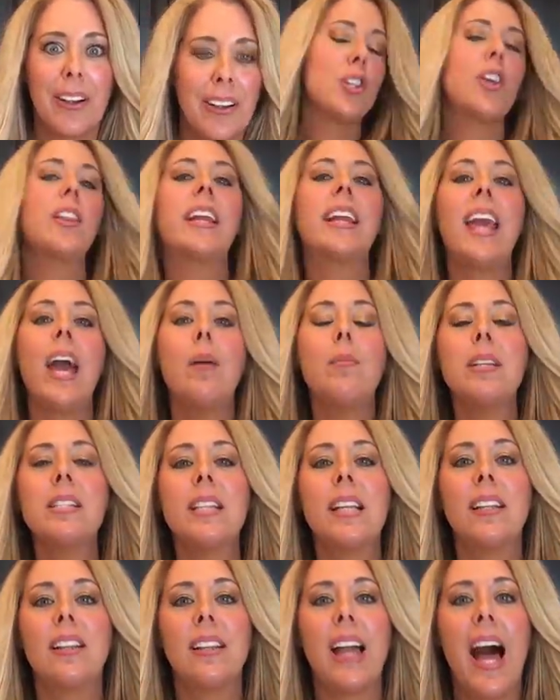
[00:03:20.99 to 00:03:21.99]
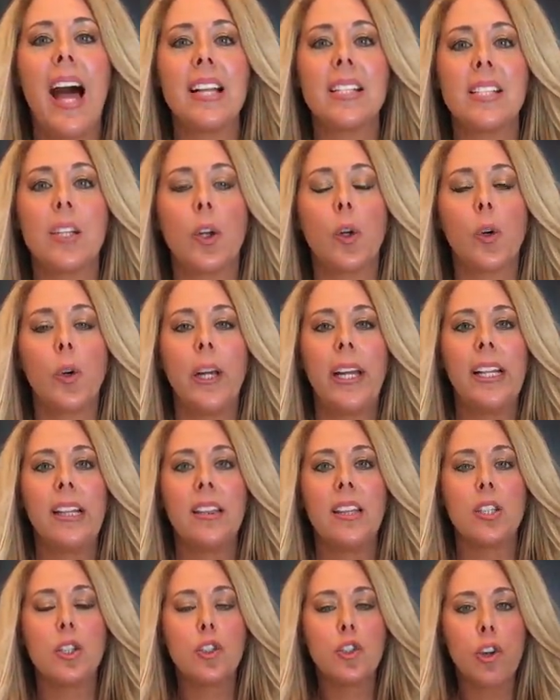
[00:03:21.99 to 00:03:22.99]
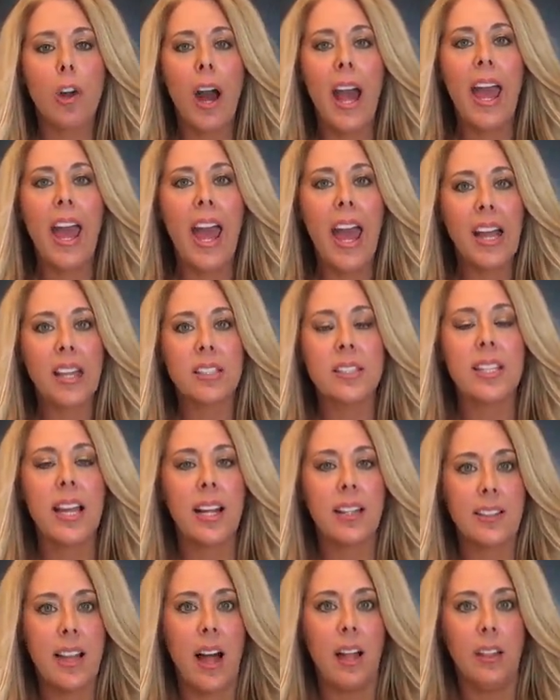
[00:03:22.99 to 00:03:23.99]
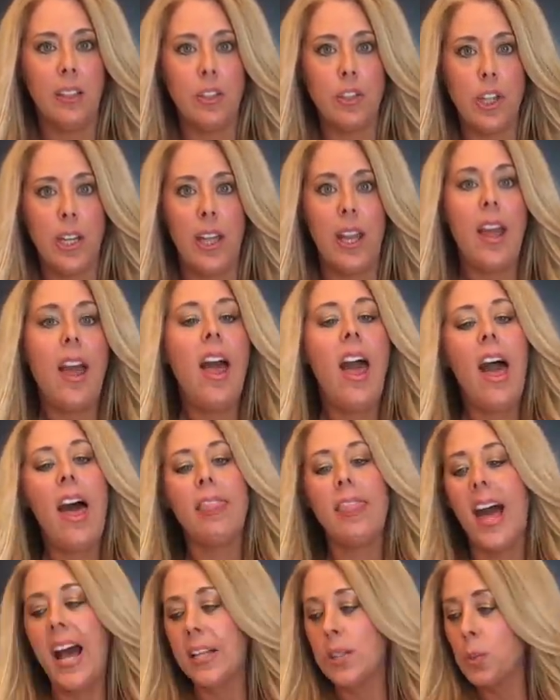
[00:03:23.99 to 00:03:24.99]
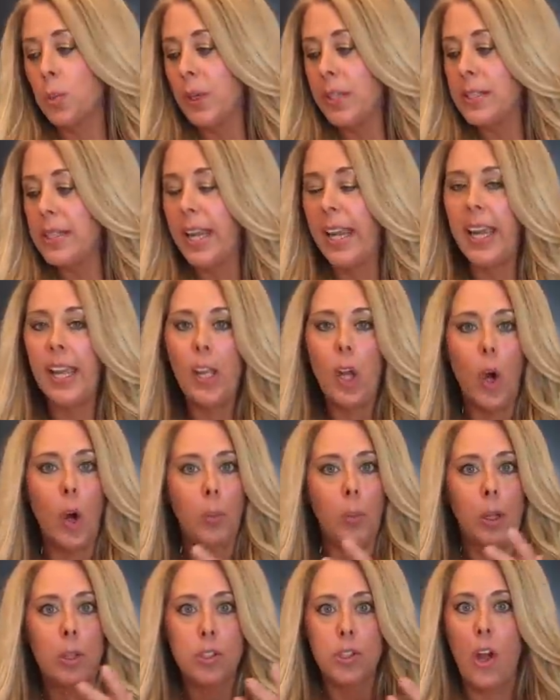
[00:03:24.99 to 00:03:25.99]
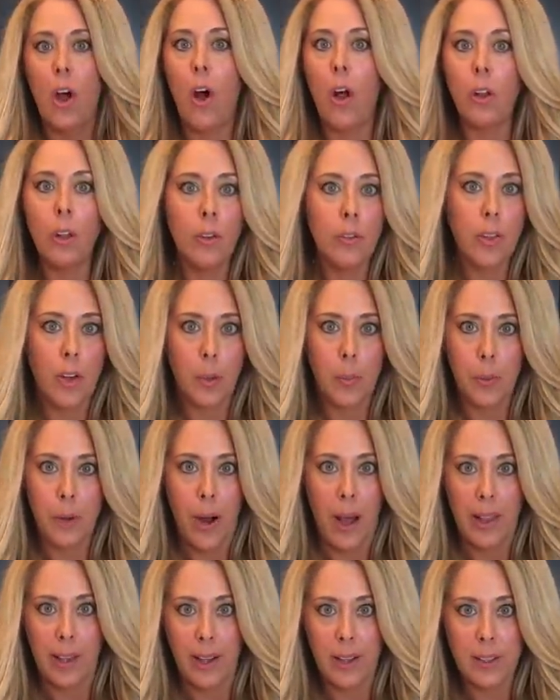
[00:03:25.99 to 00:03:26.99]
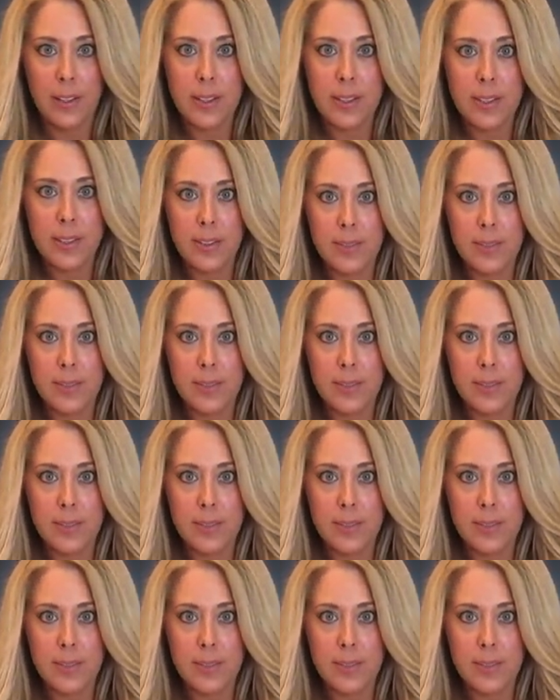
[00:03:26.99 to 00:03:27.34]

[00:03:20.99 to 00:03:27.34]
So the chemists at Alastin created this Trihex technology, and that's what's in almost all of their products.